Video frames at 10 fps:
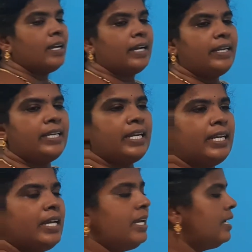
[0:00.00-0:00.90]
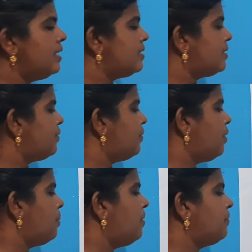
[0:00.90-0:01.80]
IAA is a
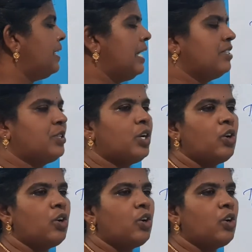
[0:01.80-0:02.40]
form of natural